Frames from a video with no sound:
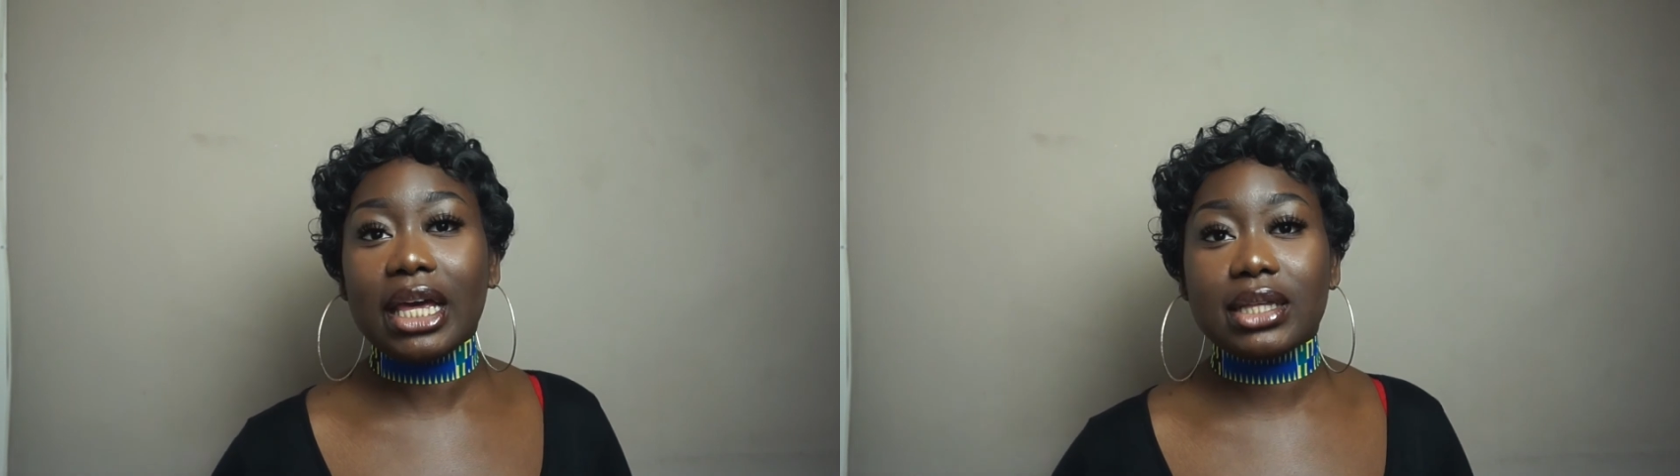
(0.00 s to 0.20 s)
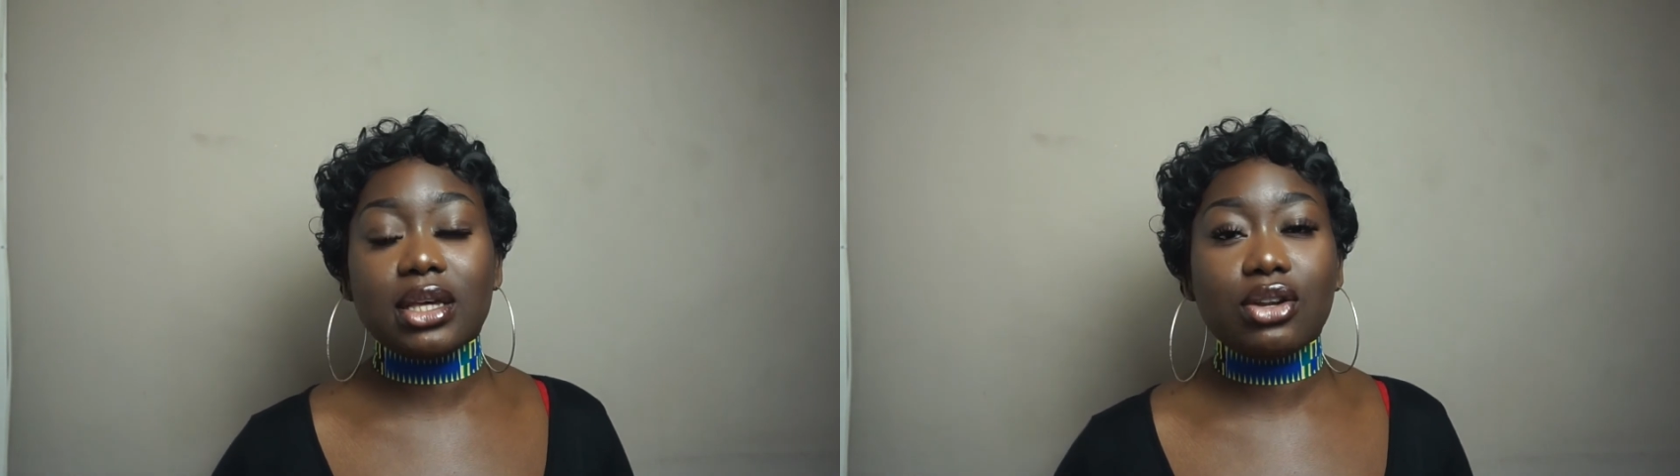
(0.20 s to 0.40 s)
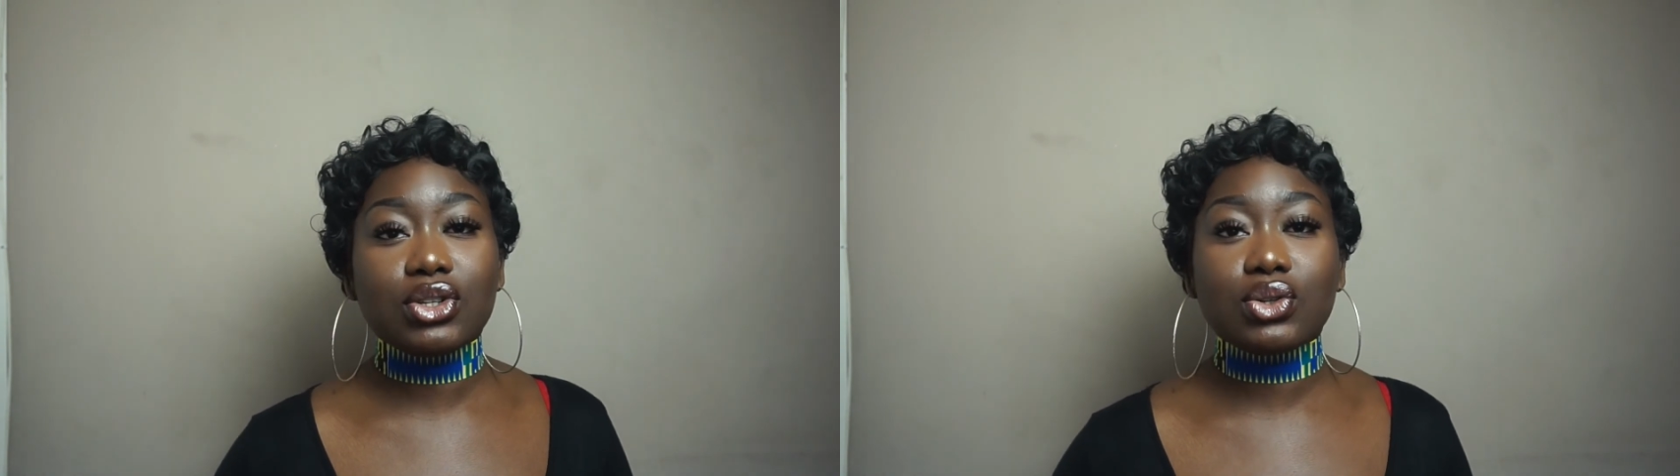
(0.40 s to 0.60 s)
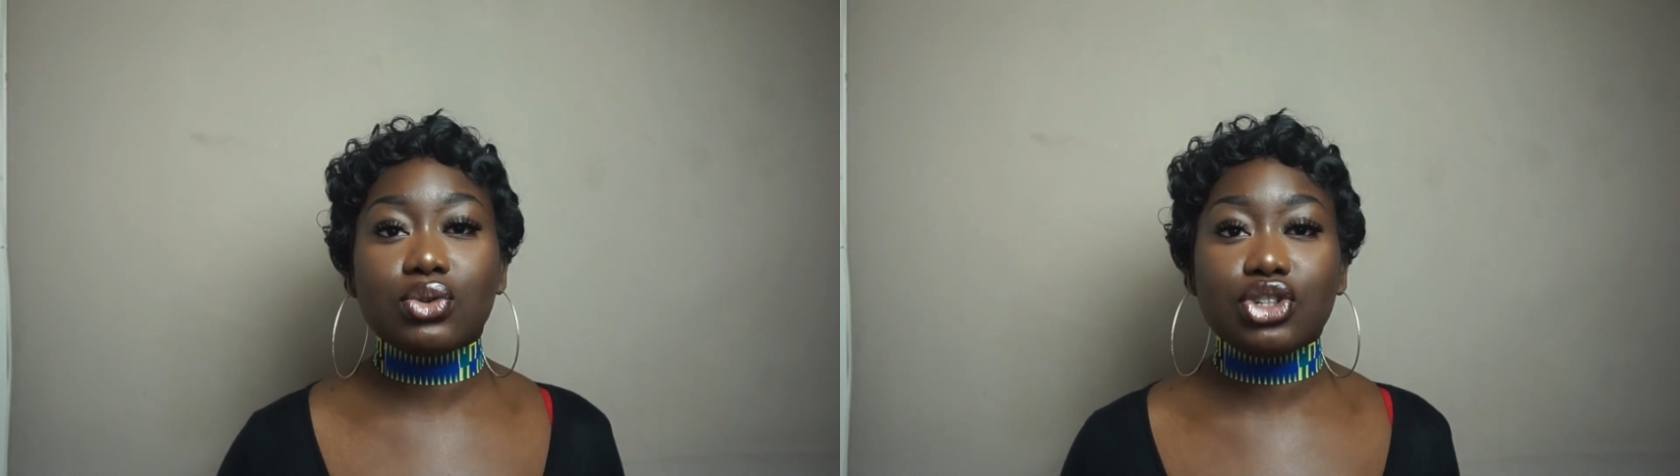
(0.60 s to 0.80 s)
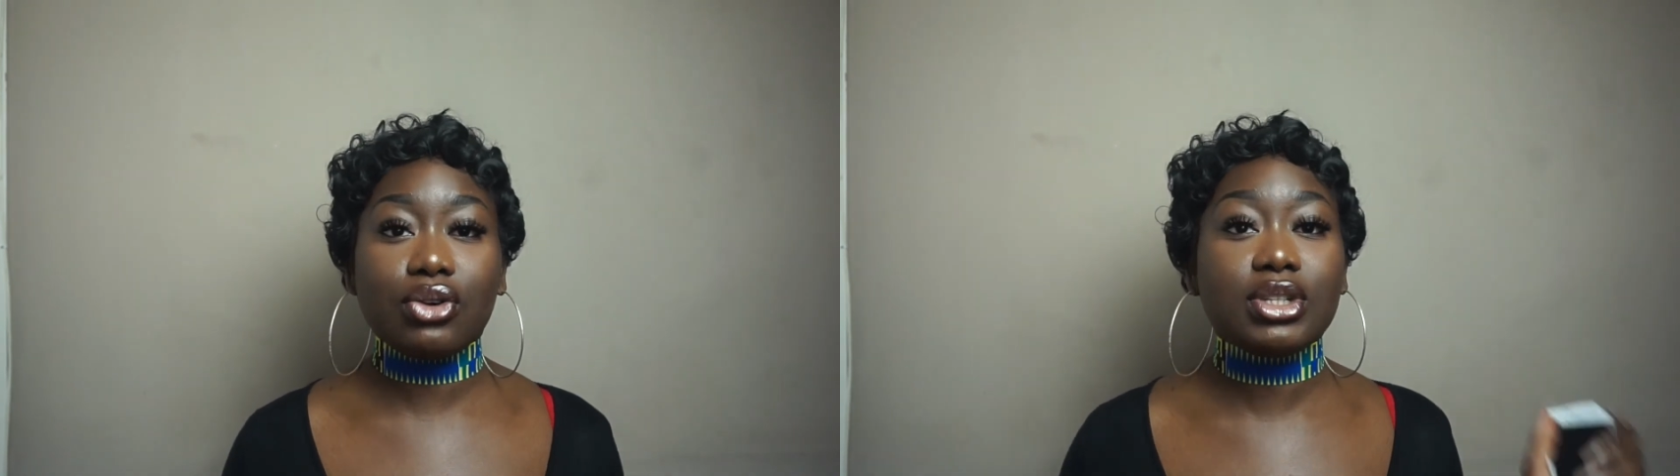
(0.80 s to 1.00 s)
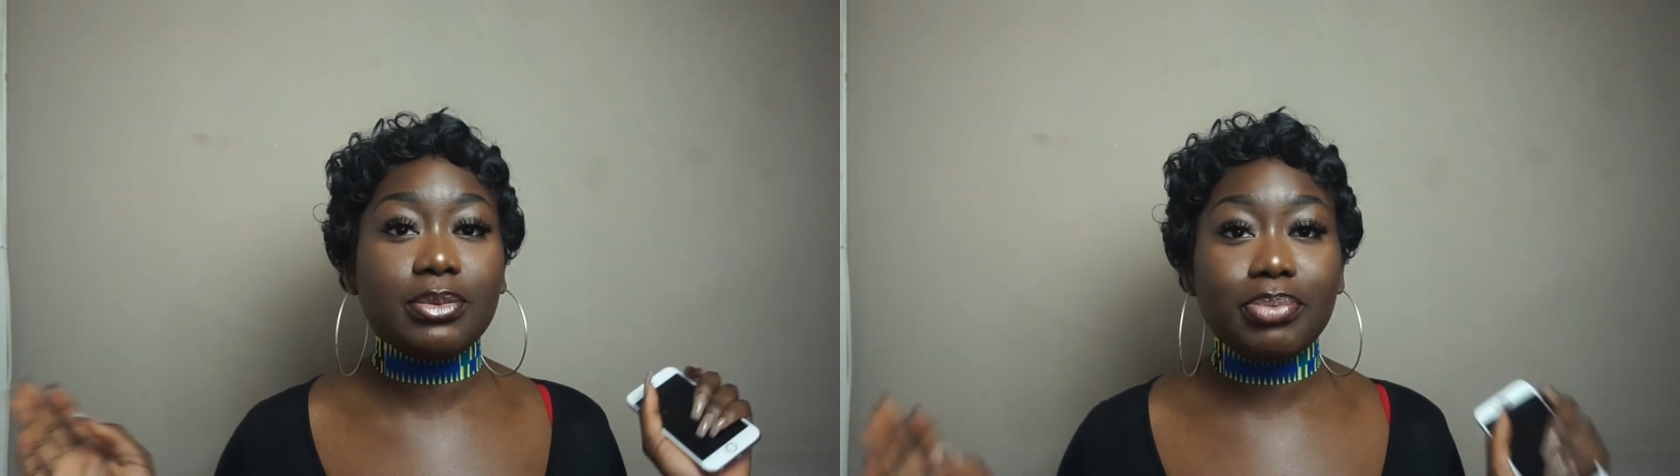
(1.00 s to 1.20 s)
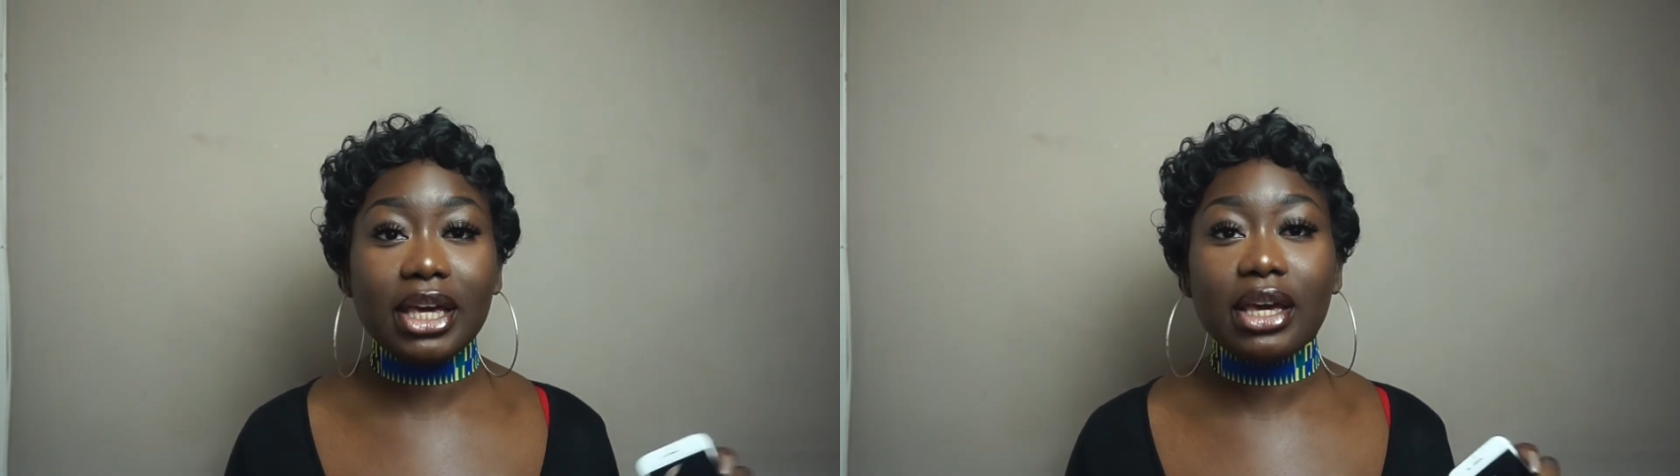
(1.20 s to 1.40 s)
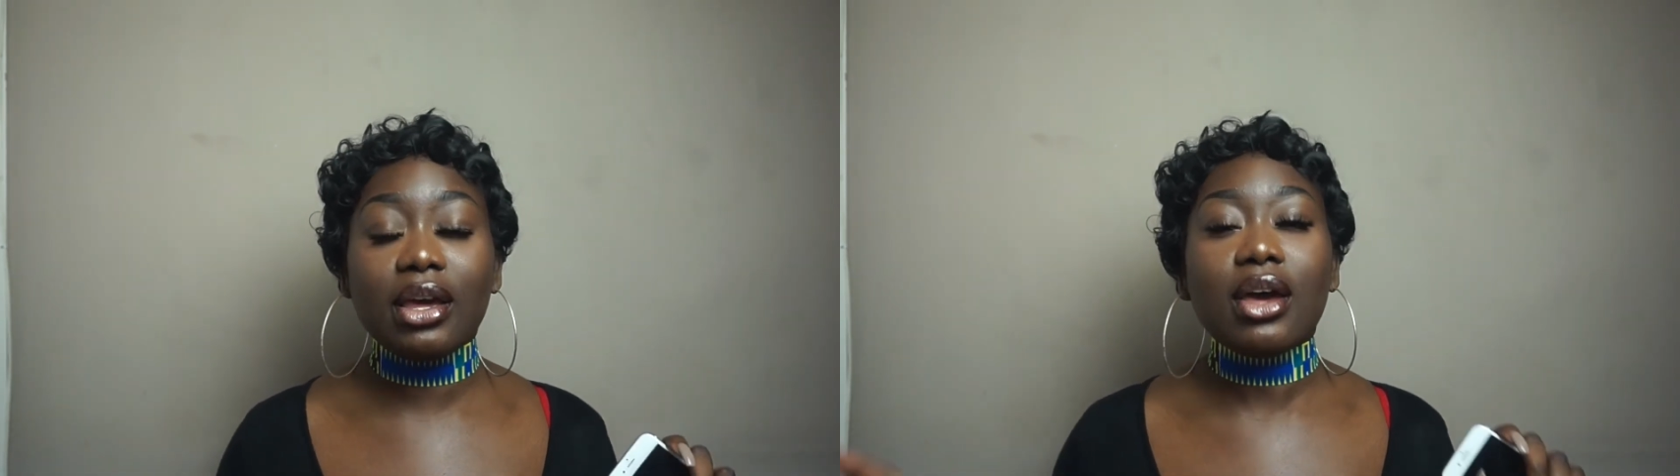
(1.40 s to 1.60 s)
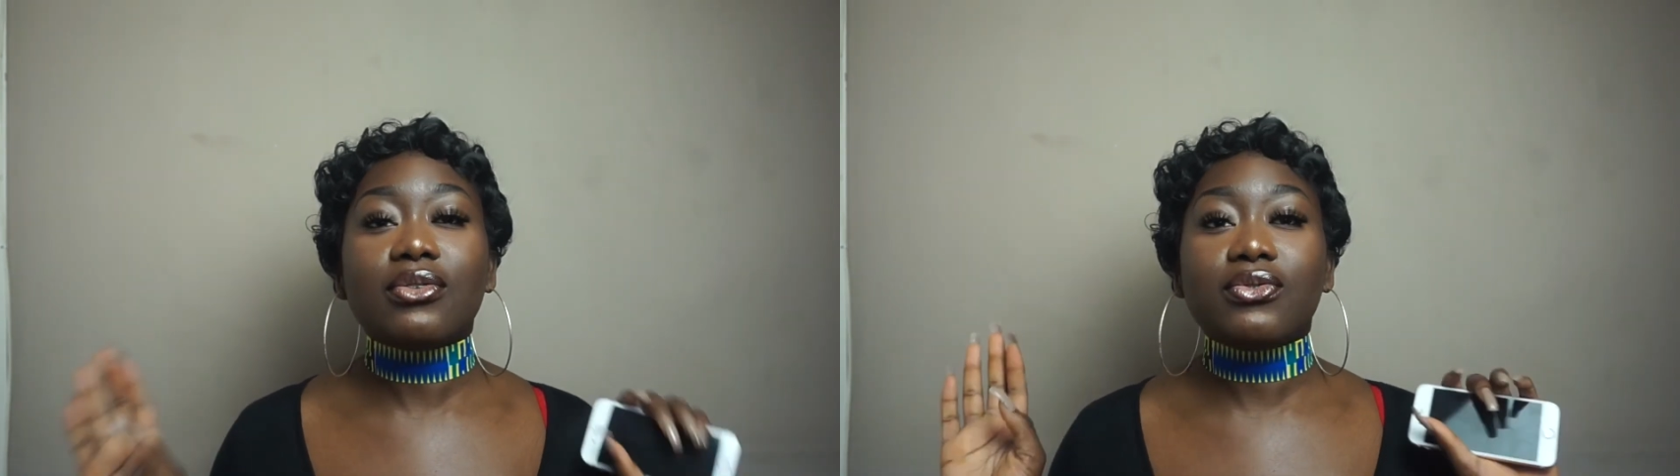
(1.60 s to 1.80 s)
@its_josieb,